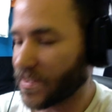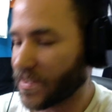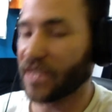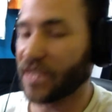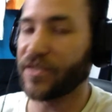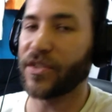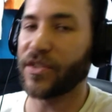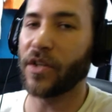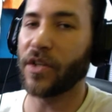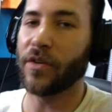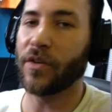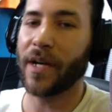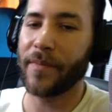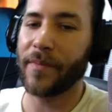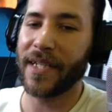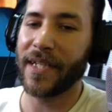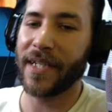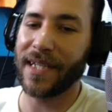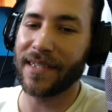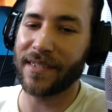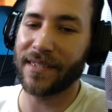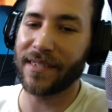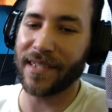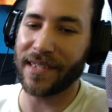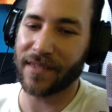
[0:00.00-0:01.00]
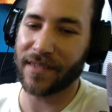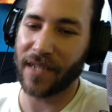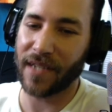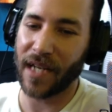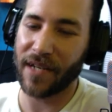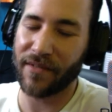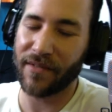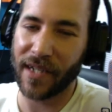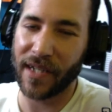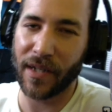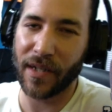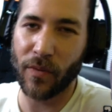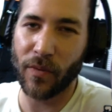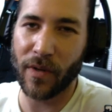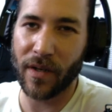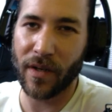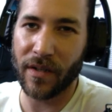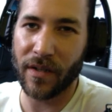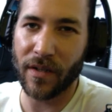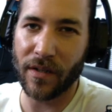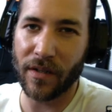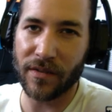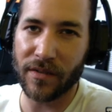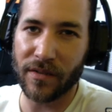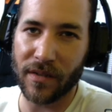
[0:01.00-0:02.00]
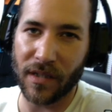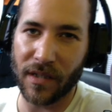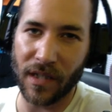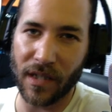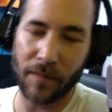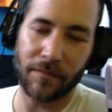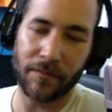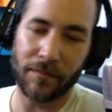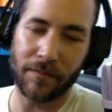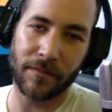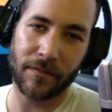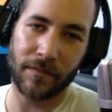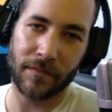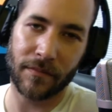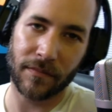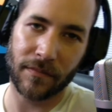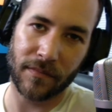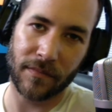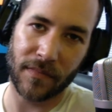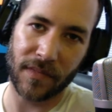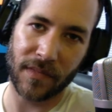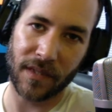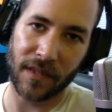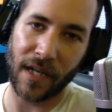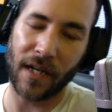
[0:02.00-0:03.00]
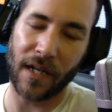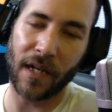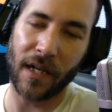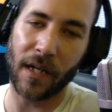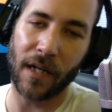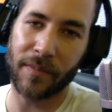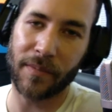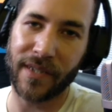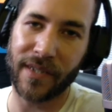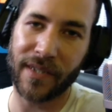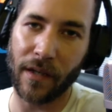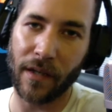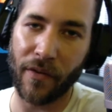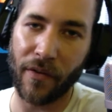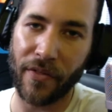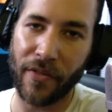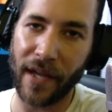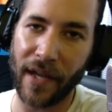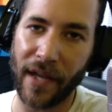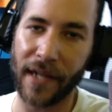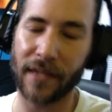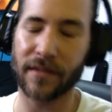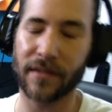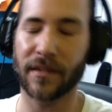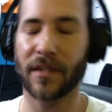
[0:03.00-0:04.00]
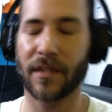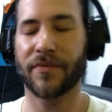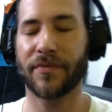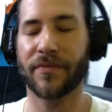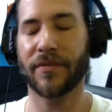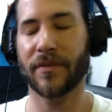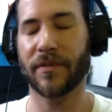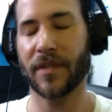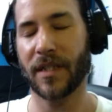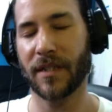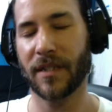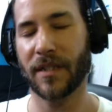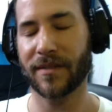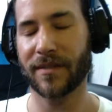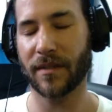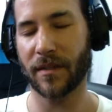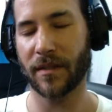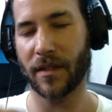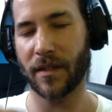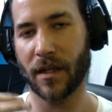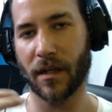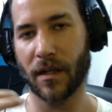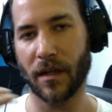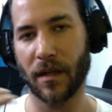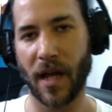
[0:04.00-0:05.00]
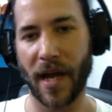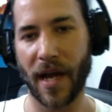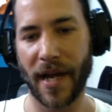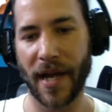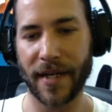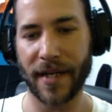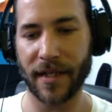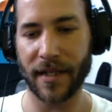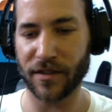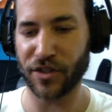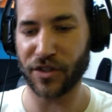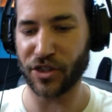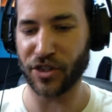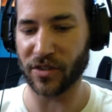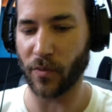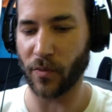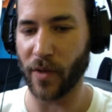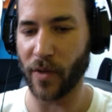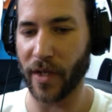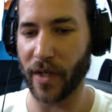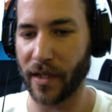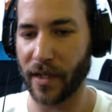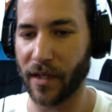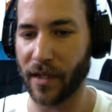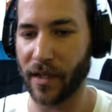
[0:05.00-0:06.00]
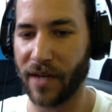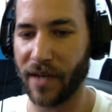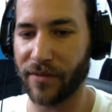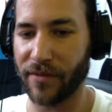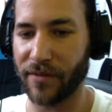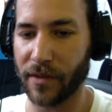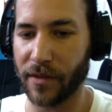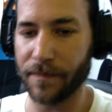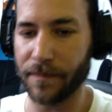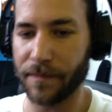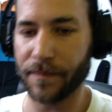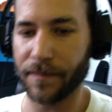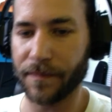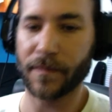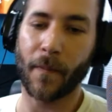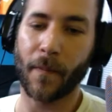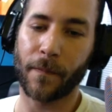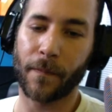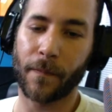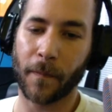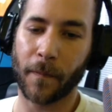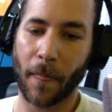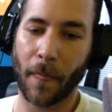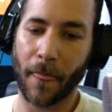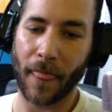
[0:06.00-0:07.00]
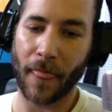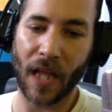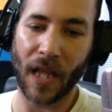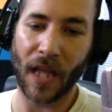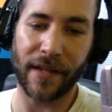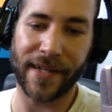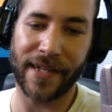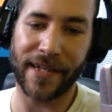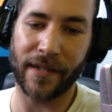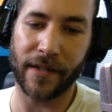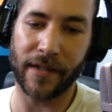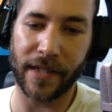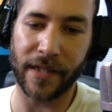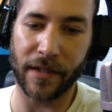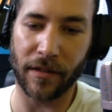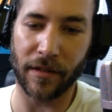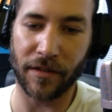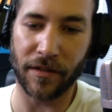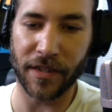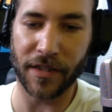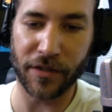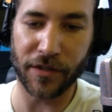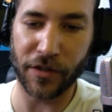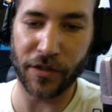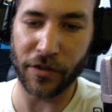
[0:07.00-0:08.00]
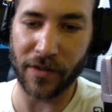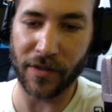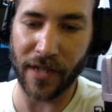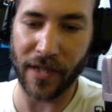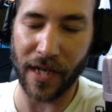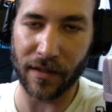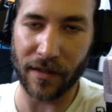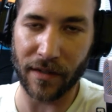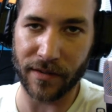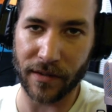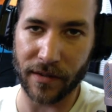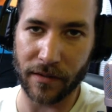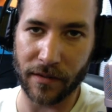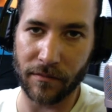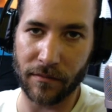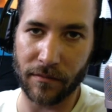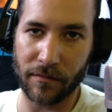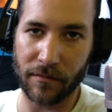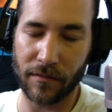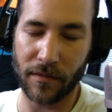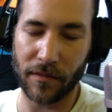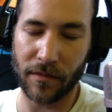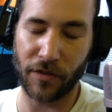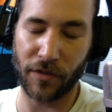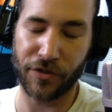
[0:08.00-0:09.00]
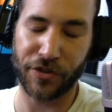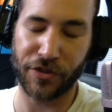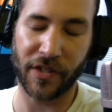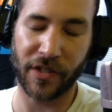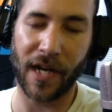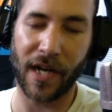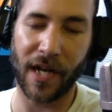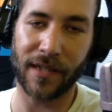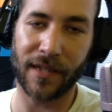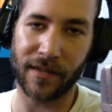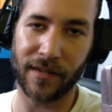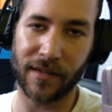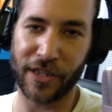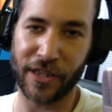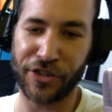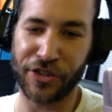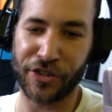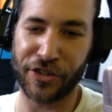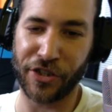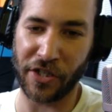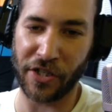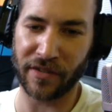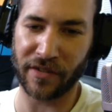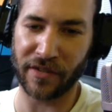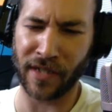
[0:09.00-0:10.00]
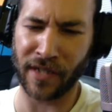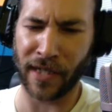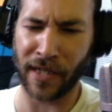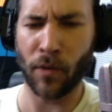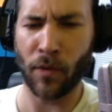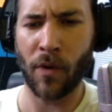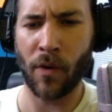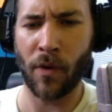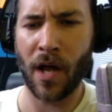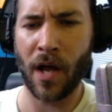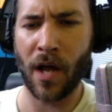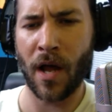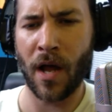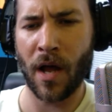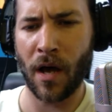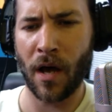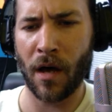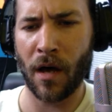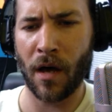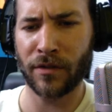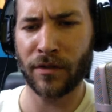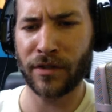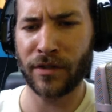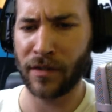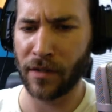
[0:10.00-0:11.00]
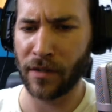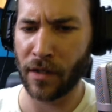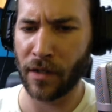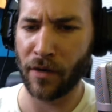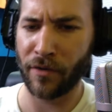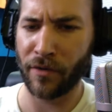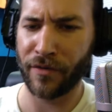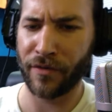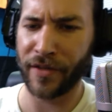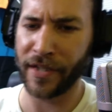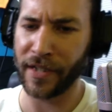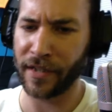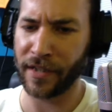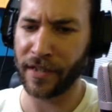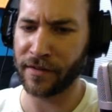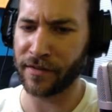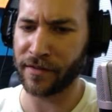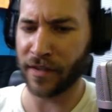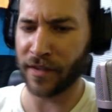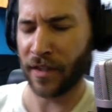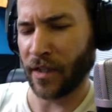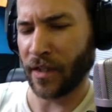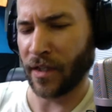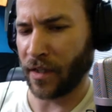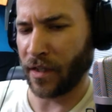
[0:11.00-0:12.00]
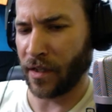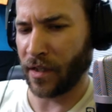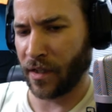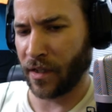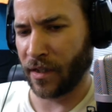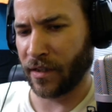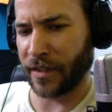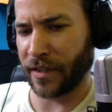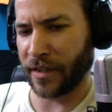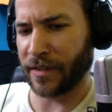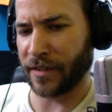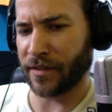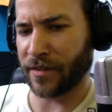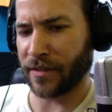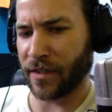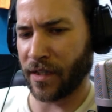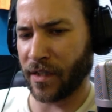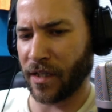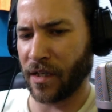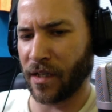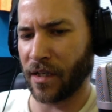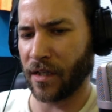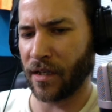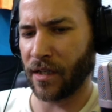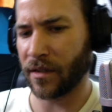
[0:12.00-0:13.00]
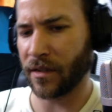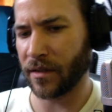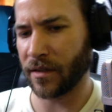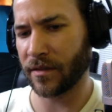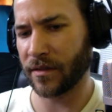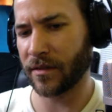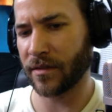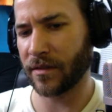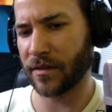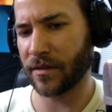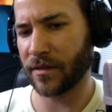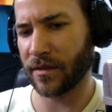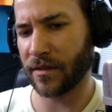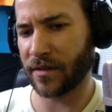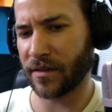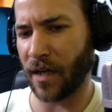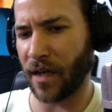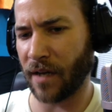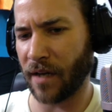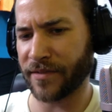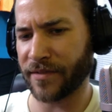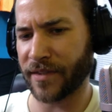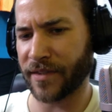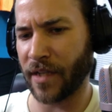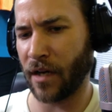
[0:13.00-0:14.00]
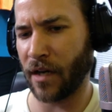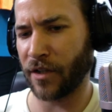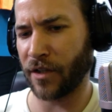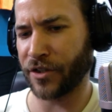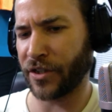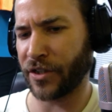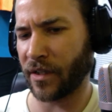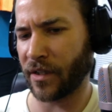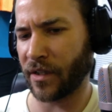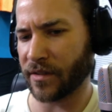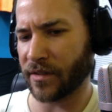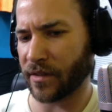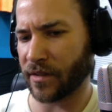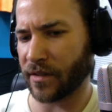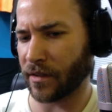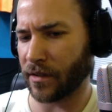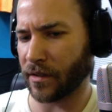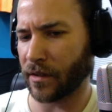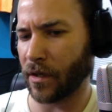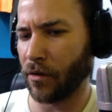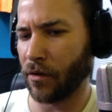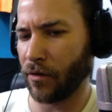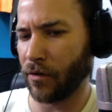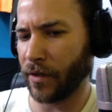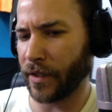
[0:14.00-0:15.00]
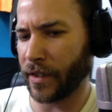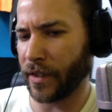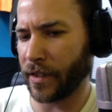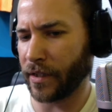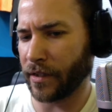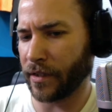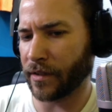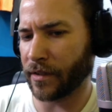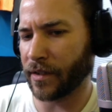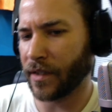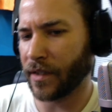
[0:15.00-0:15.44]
so I mean, it's it's kind of like one of those uh, kind of upsell things. If if a client is just wanting kind of a like a Gildan 2000 Ultra Cotton T-shirt, it's like, well, you know these these uh, soft style shirts are only